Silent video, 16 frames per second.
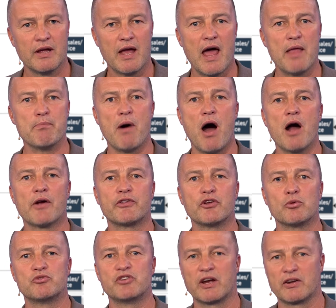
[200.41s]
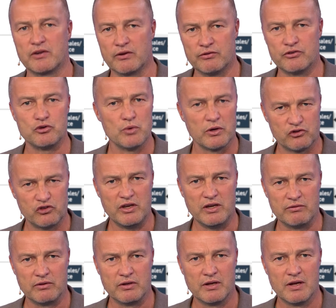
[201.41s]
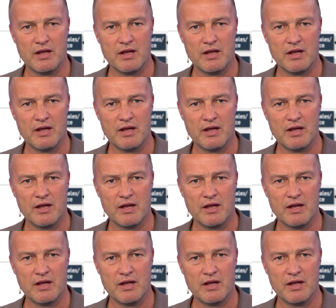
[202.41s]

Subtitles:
and mark the objectives you achieved.